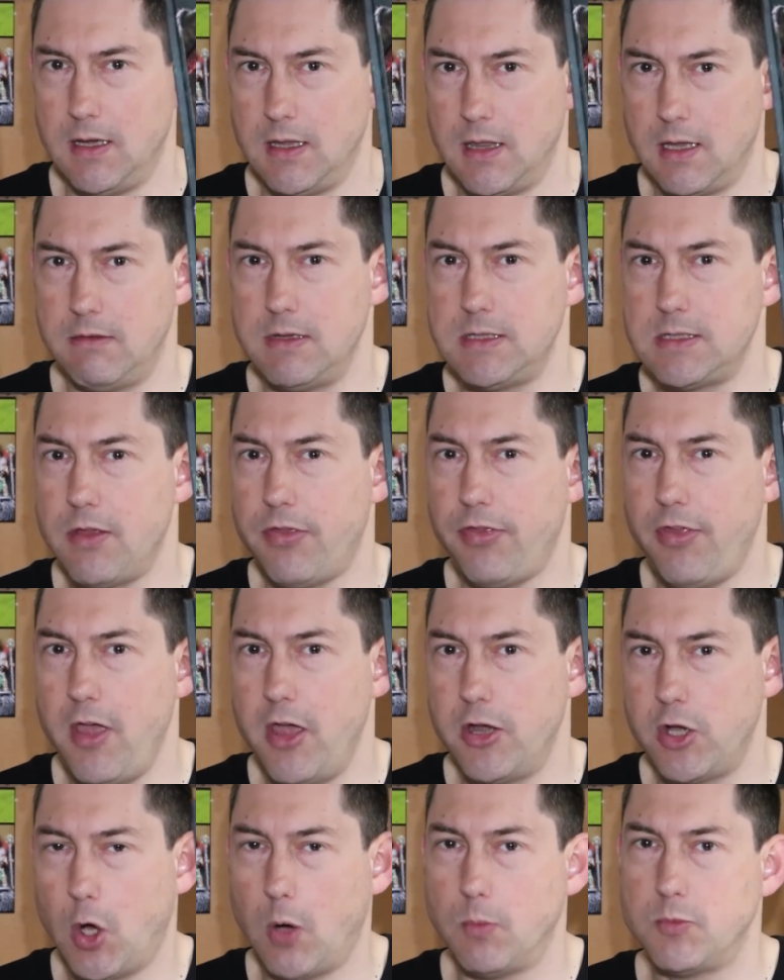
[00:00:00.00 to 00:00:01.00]
There is a
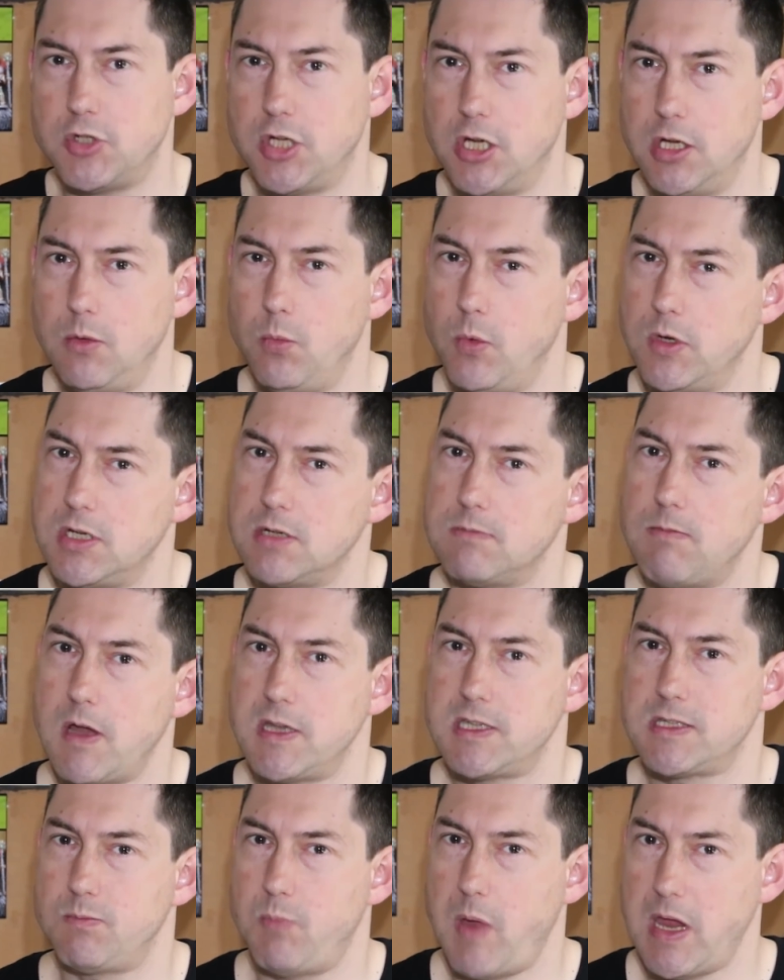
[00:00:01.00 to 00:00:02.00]
third option, which is my
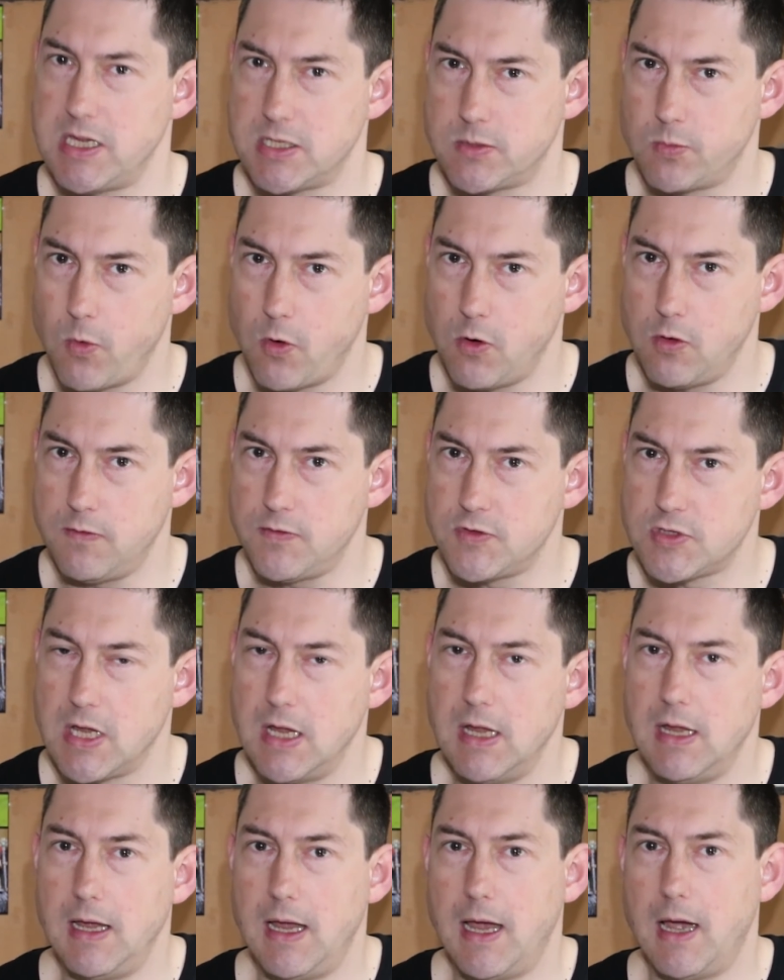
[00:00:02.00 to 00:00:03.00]
Space Wolves.
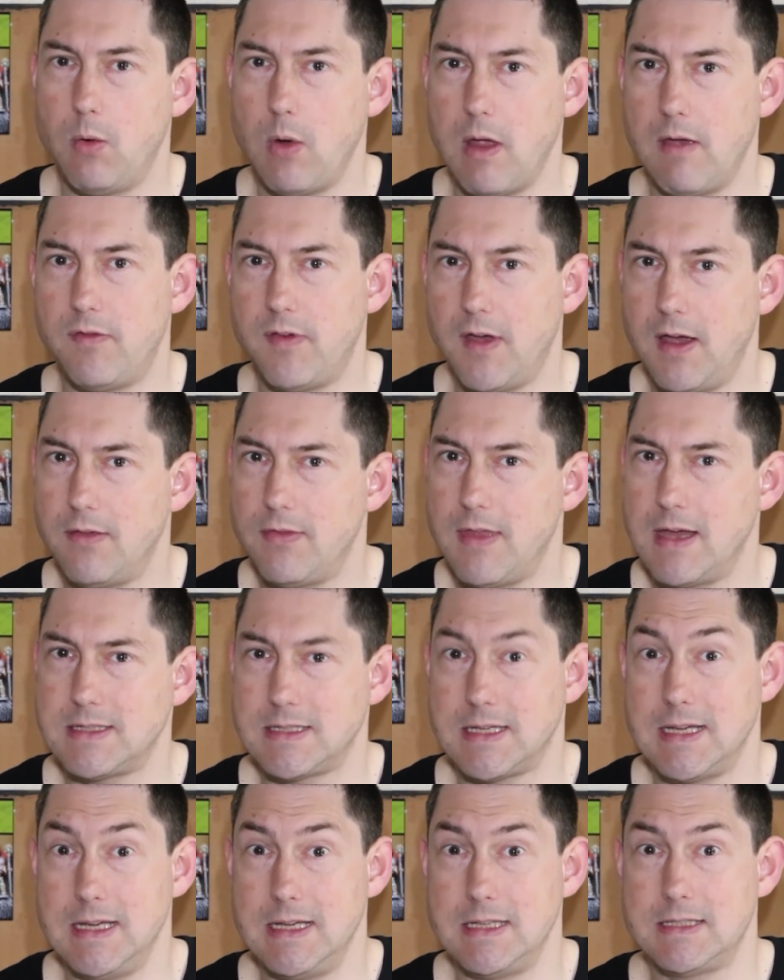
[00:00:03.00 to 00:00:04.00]
However,
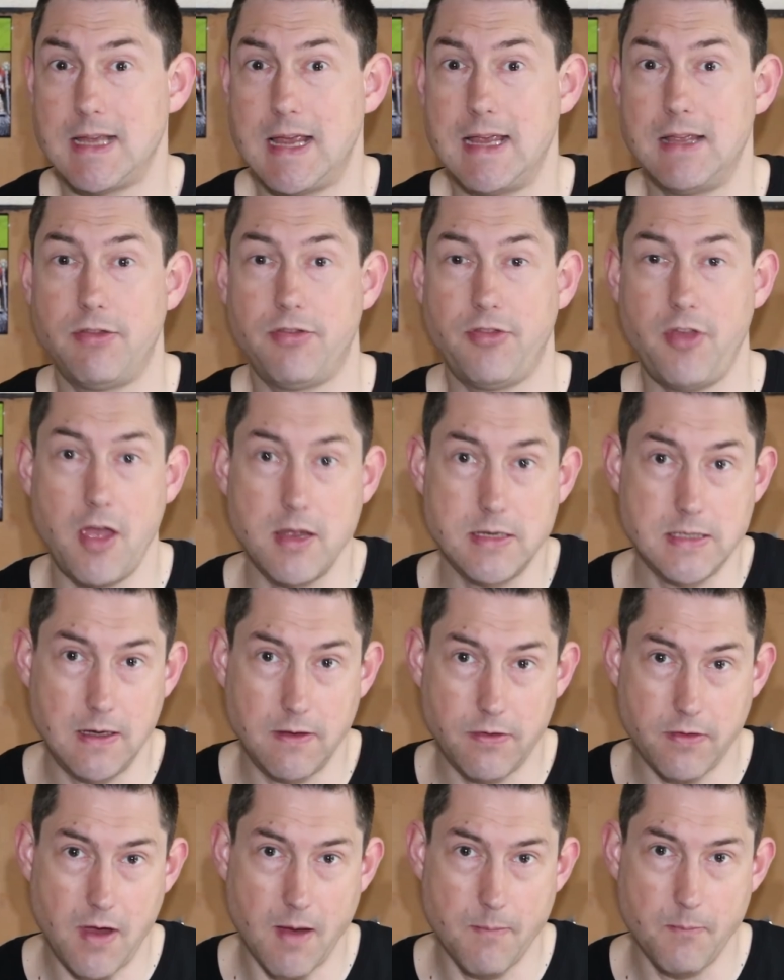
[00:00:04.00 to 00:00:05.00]
that is a
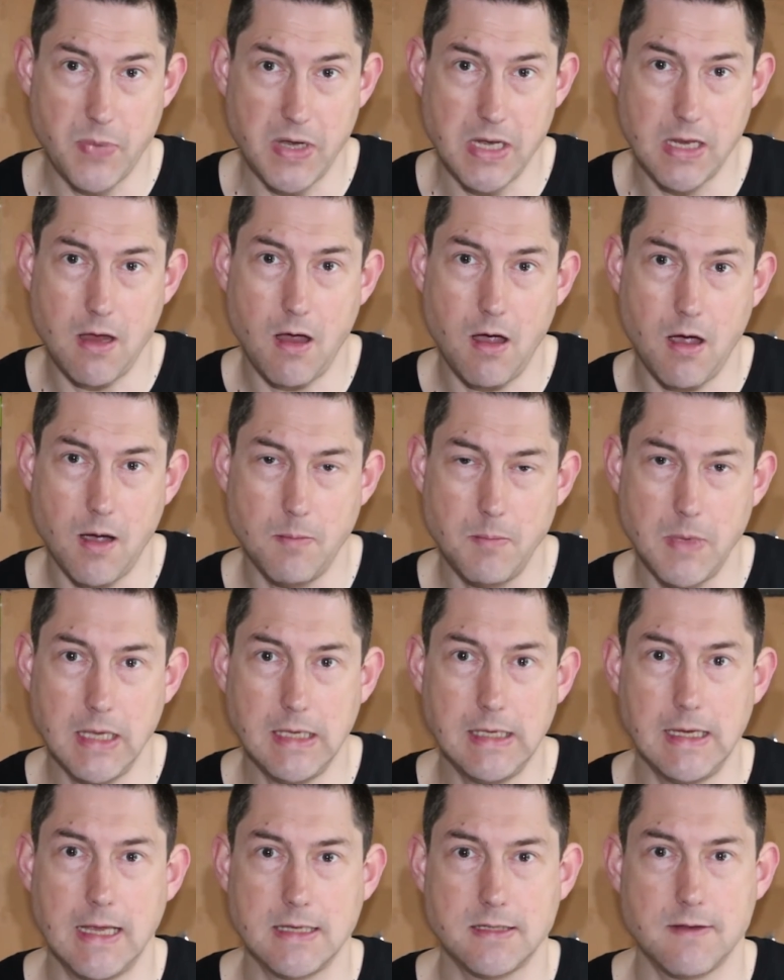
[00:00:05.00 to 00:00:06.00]
13th company
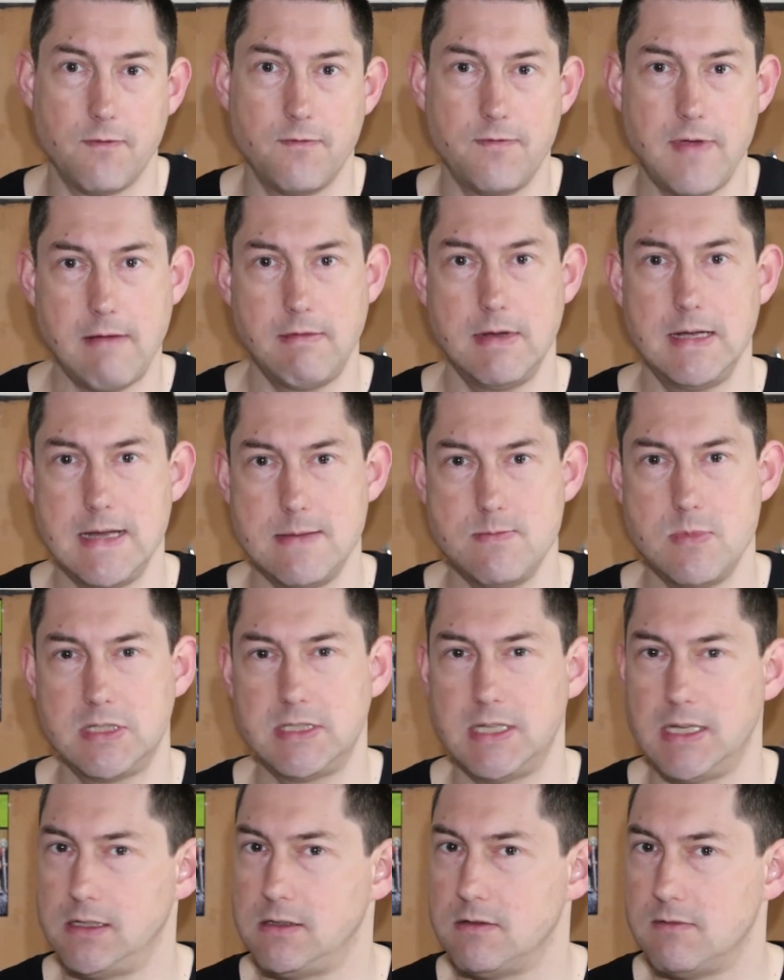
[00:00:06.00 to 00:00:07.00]
army. It's very
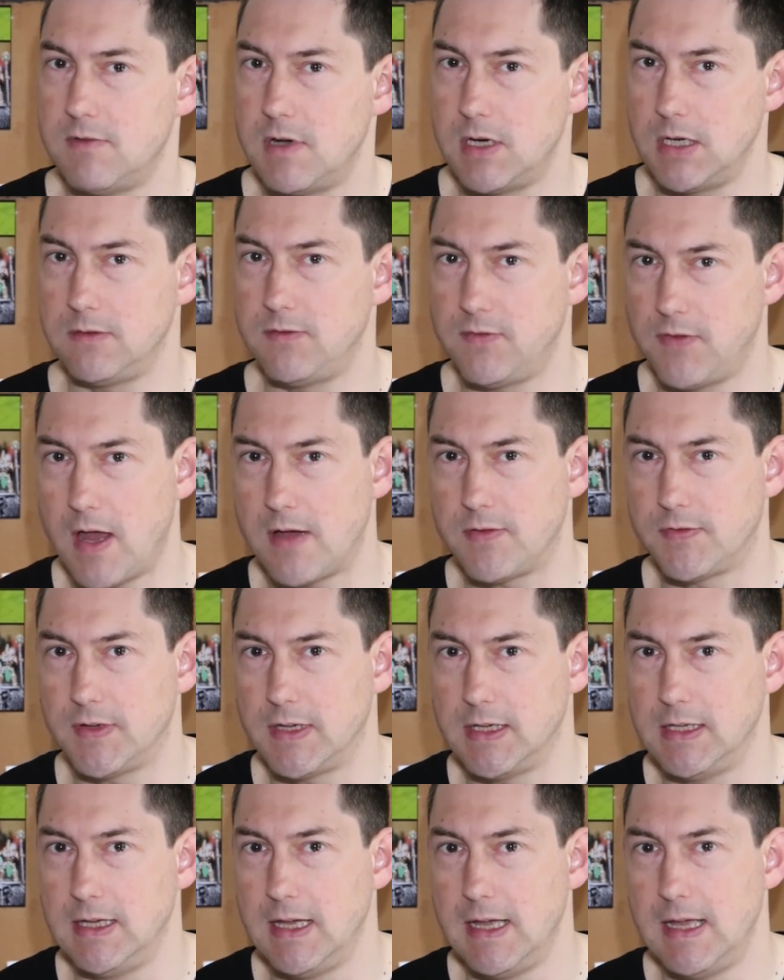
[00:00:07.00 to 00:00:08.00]
limited, very
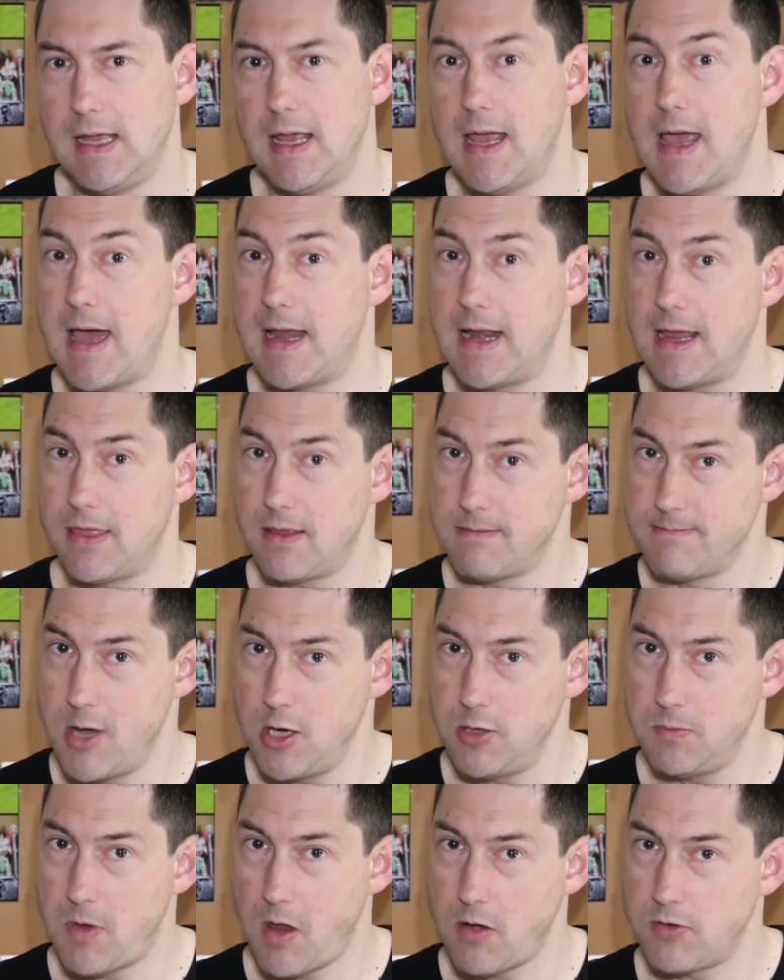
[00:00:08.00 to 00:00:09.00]
fluffy, and at the
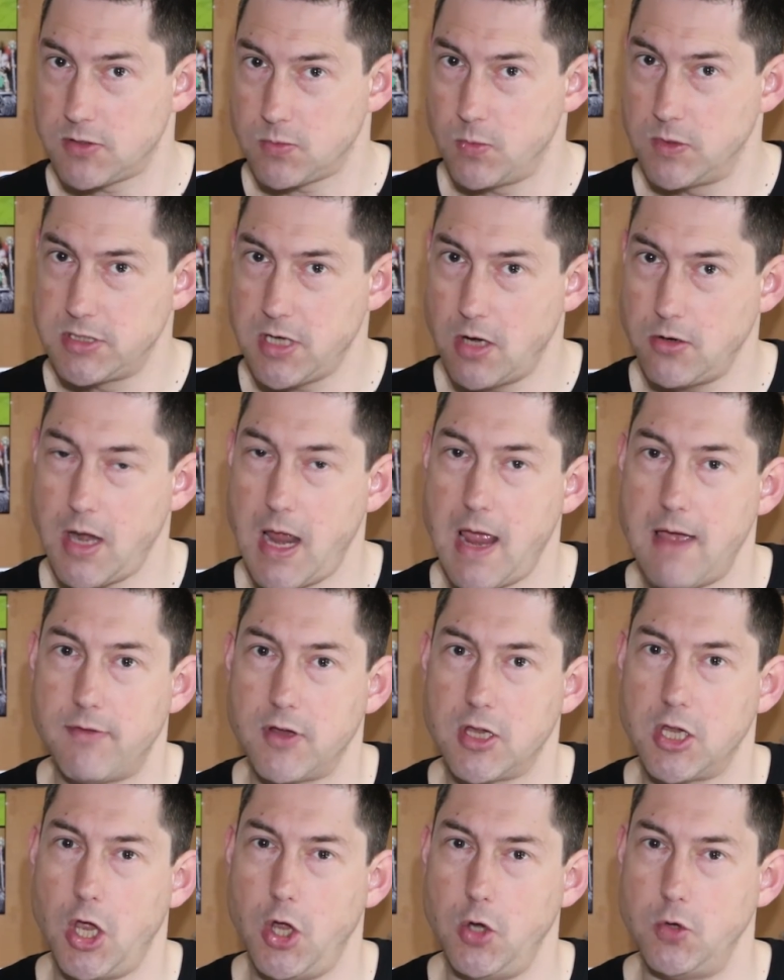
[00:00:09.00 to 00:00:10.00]
moment, we don't have
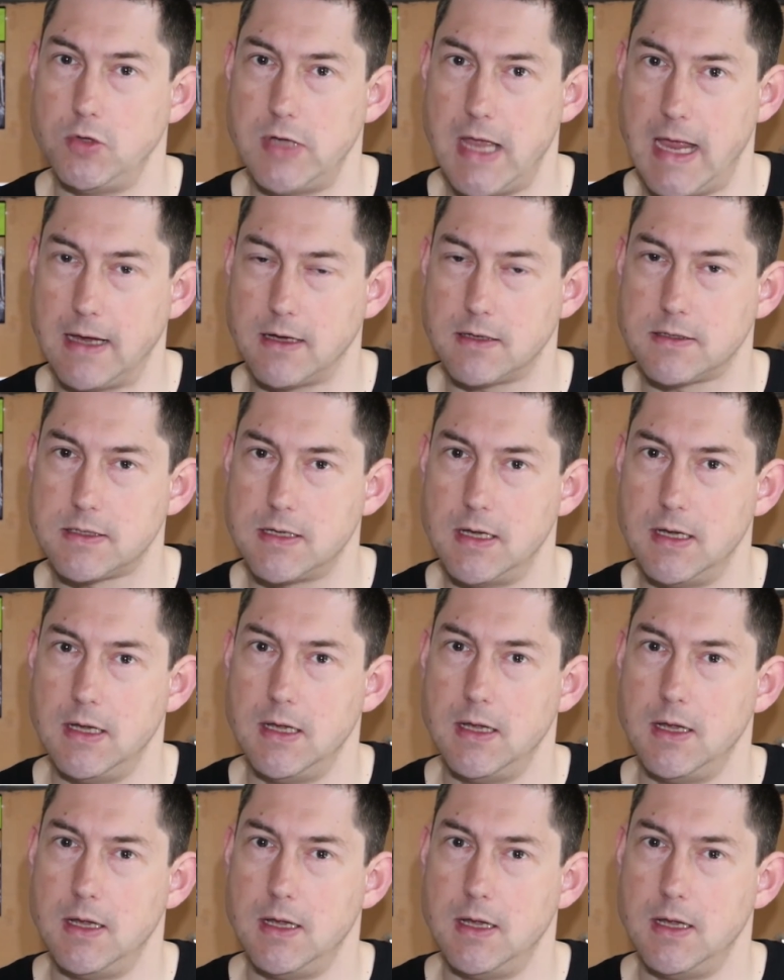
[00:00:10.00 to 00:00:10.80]
a codex.